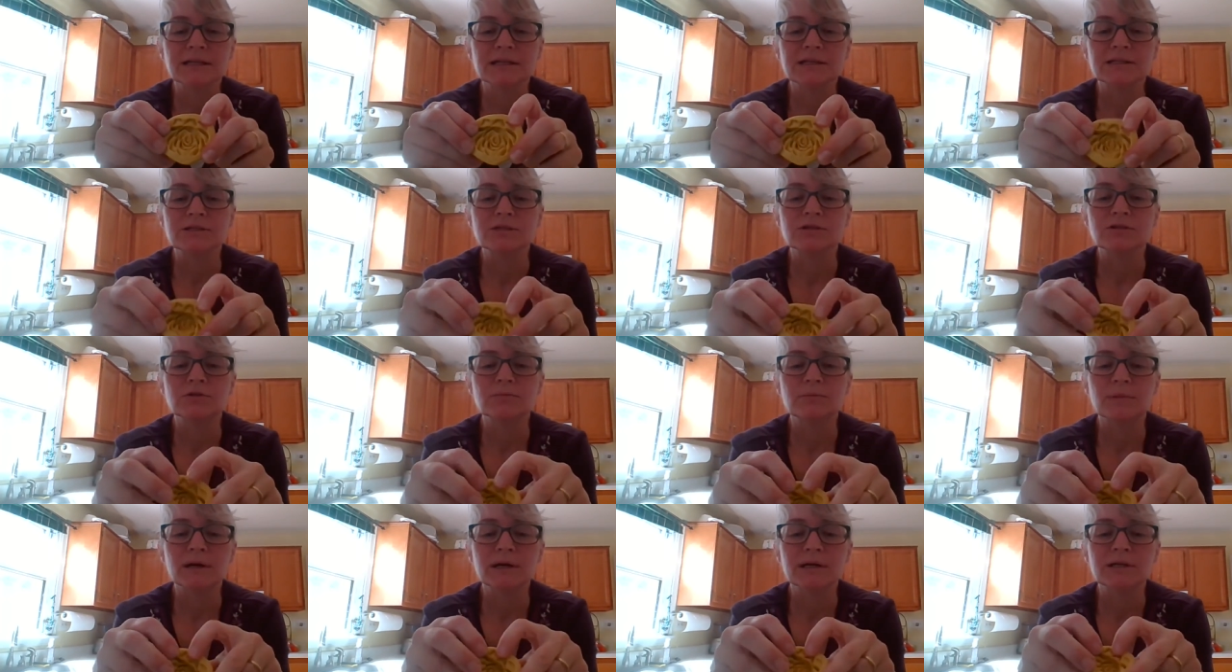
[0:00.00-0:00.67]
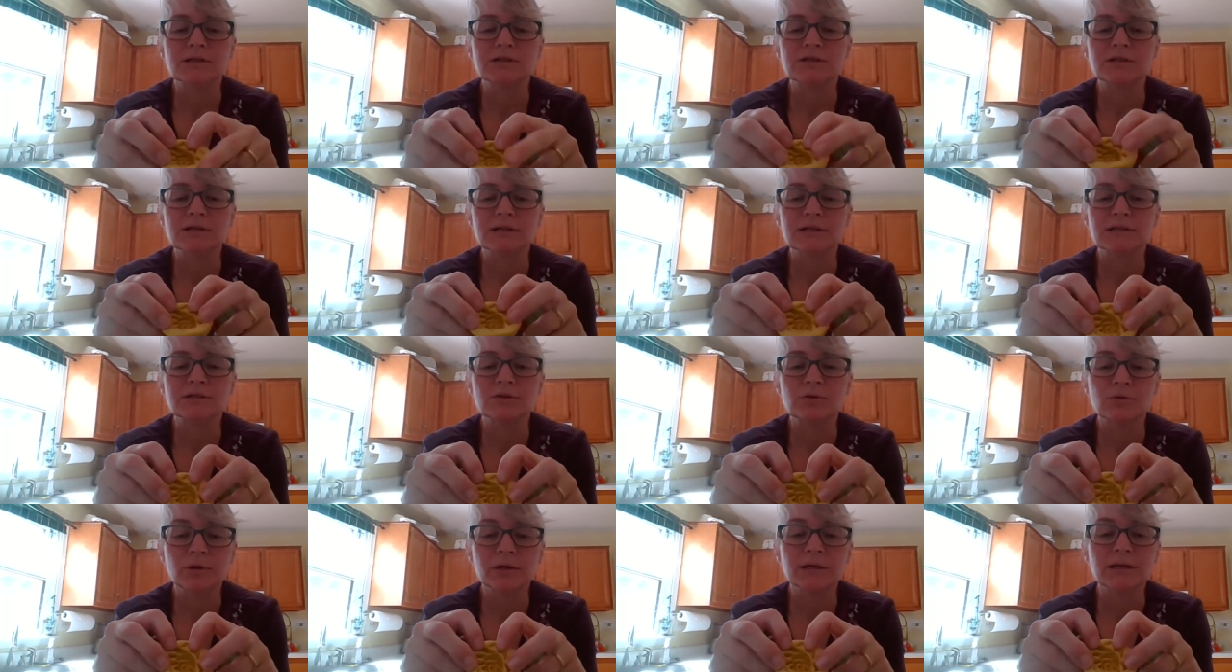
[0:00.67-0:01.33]
this too much,
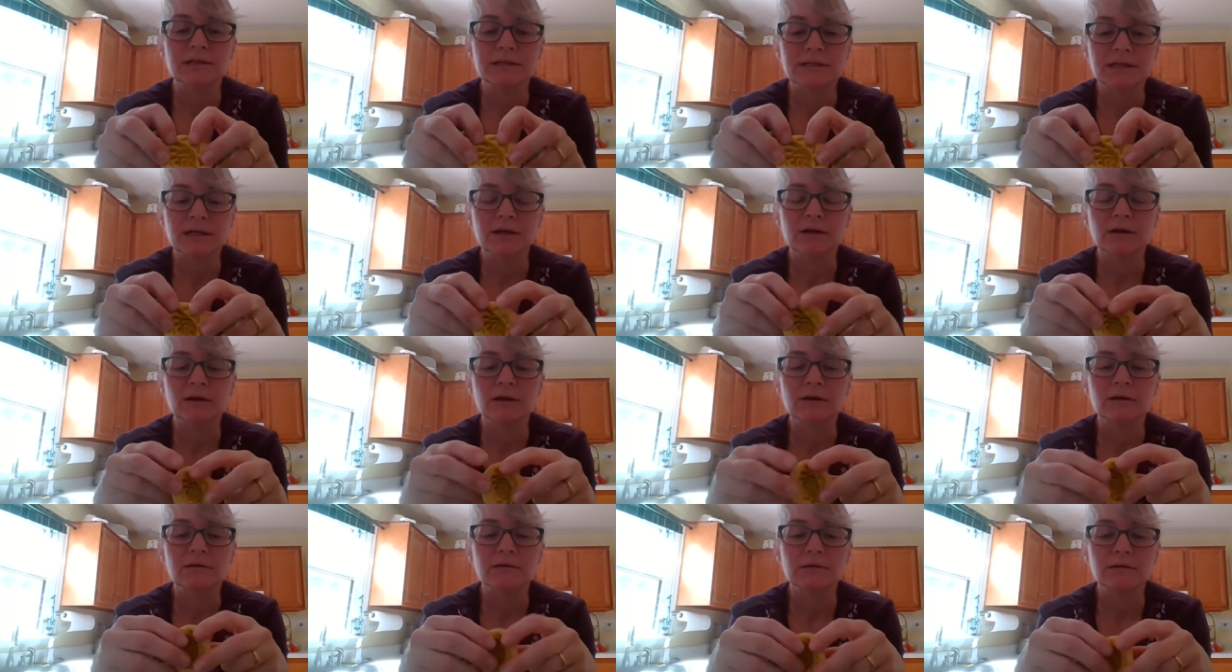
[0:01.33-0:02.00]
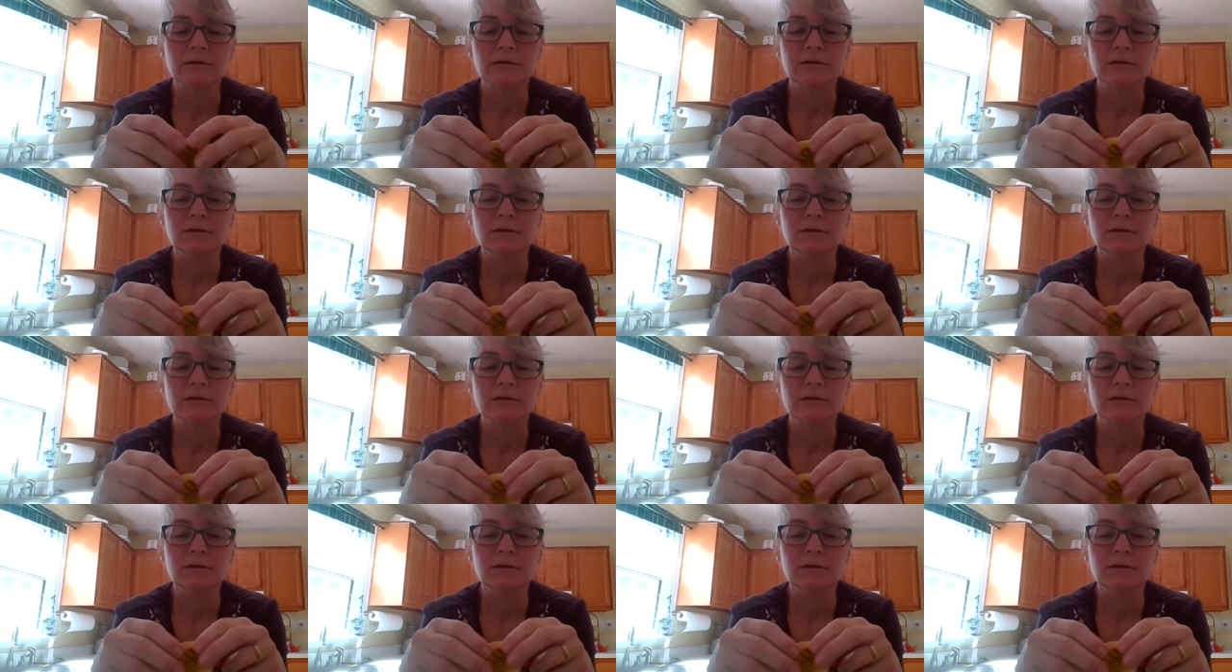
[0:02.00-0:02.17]
it's going to tear.